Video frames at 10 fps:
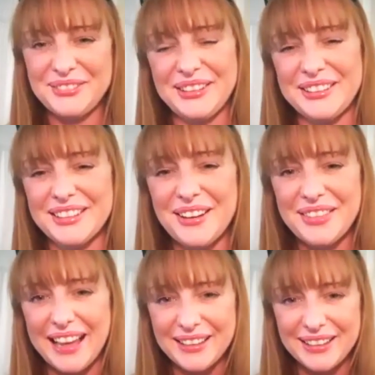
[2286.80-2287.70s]
Oh,
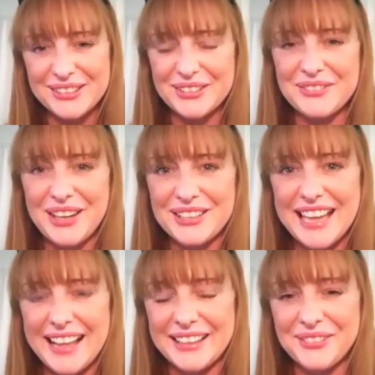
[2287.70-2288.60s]
thank you so much,
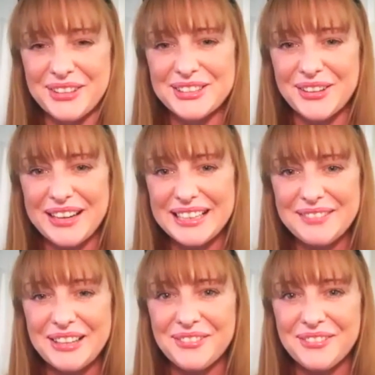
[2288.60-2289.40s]
Ali, for joining me